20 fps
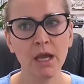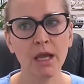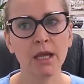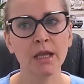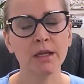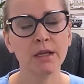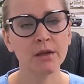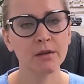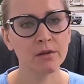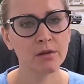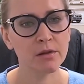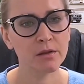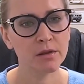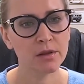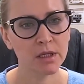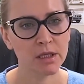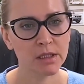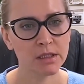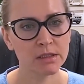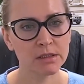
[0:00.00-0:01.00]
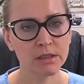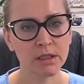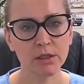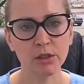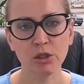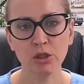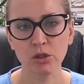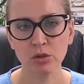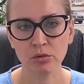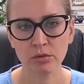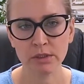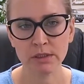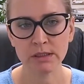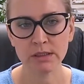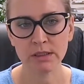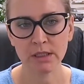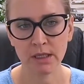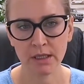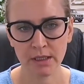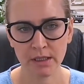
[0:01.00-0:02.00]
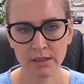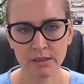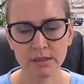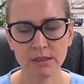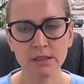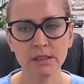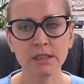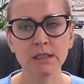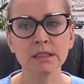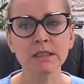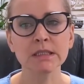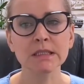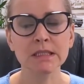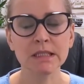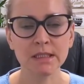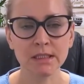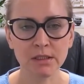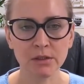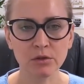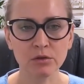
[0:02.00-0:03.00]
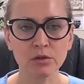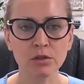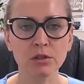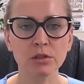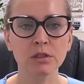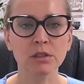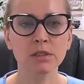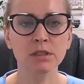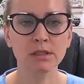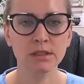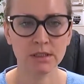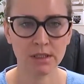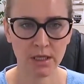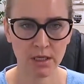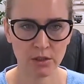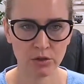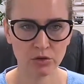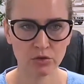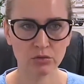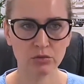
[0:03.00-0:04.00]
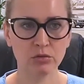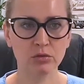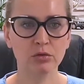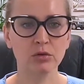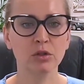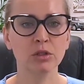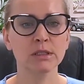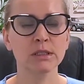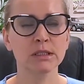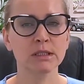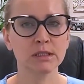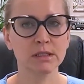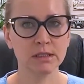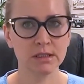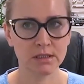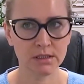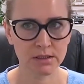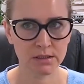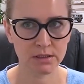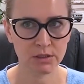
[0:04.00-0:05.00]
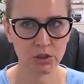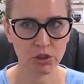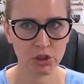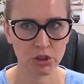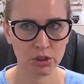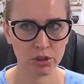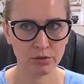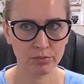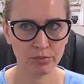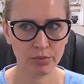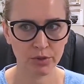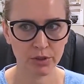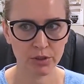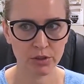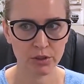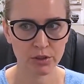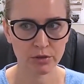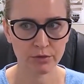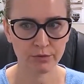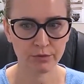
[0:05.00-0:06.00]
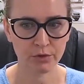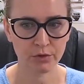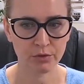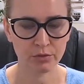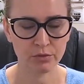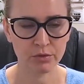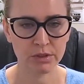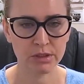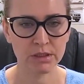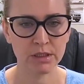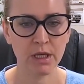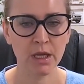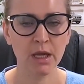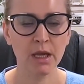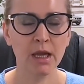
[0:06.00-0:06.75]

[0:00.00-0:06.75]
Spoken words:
Another thing is that USCIS continues to schedule citizenship interviews